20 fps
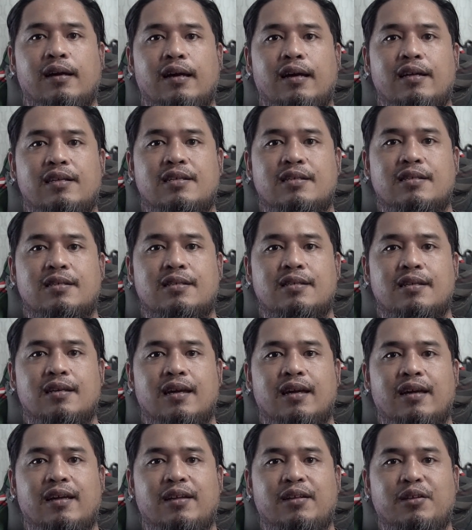it's
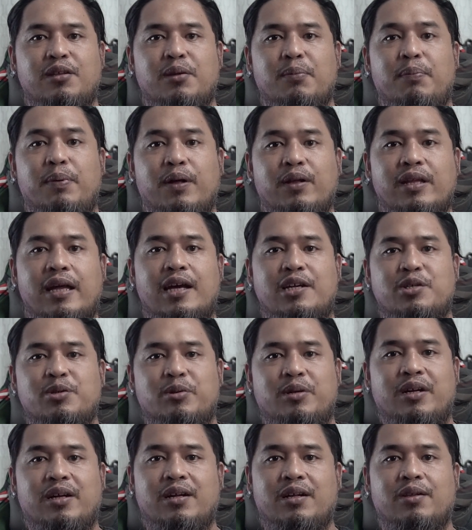the build
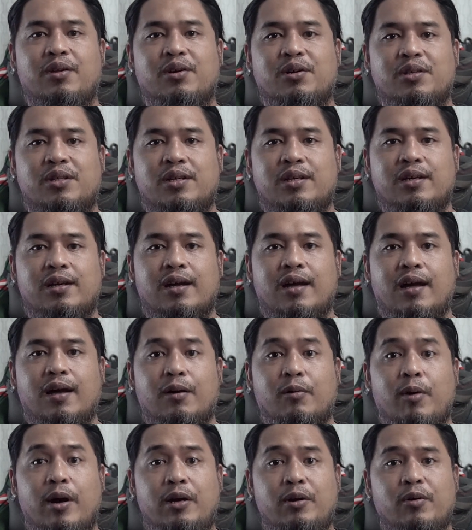actually looked uh,
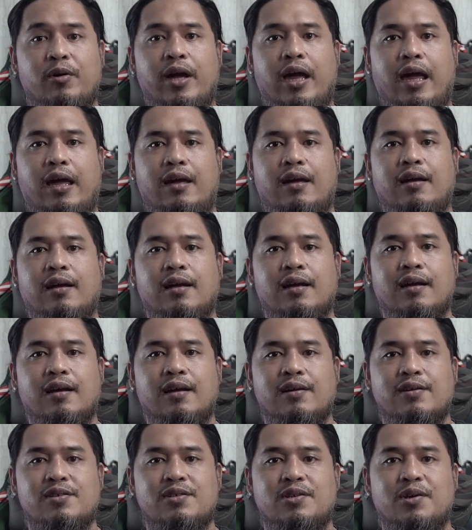quite okay.
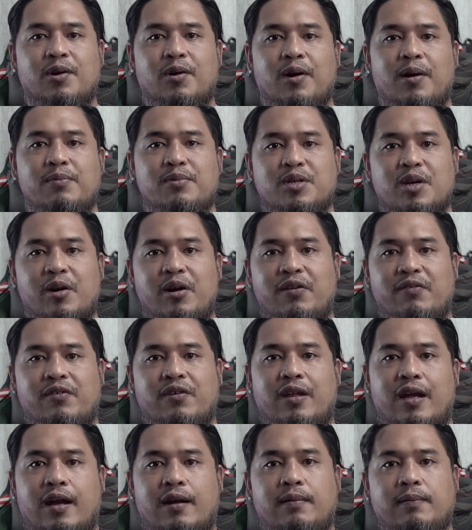So I'm sorry
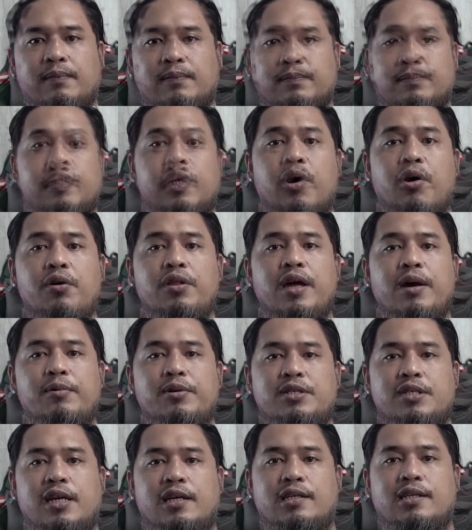for that. So that
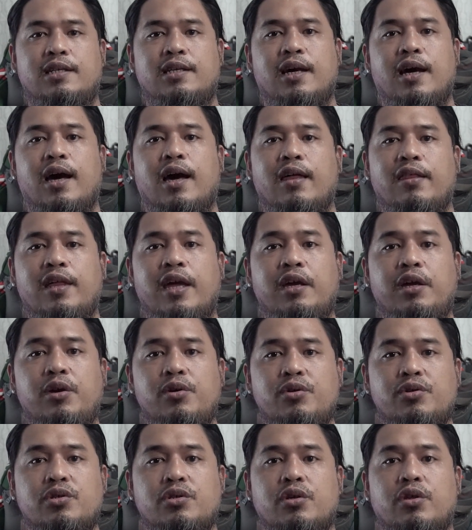was it. Uh, thank
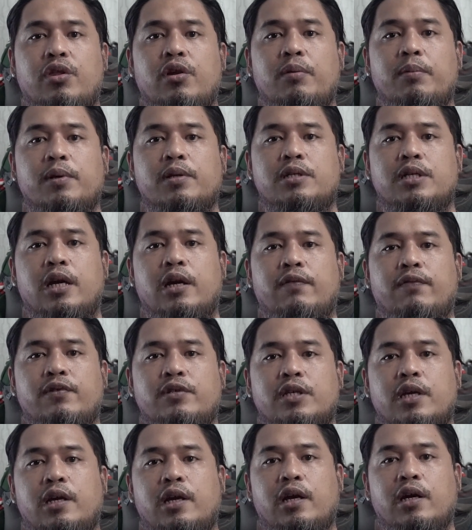yous to Thermaltake for
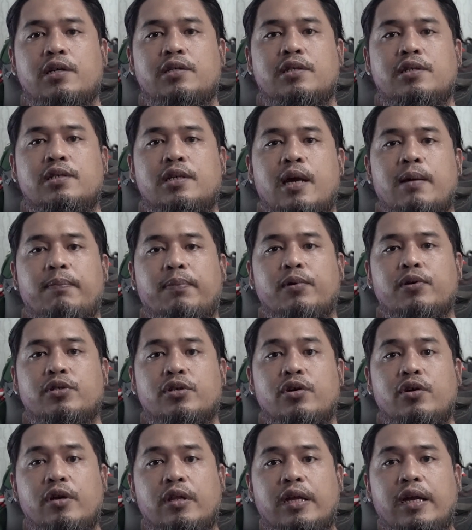sending us the samples
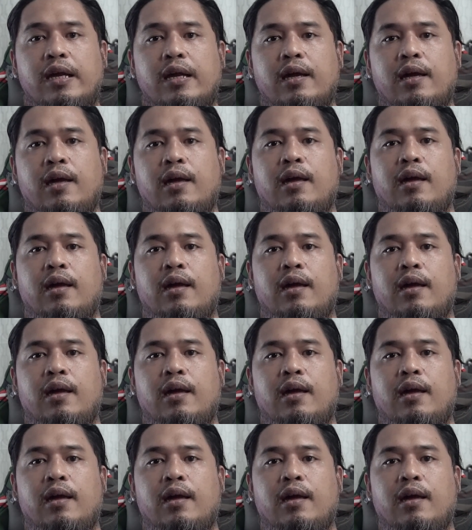early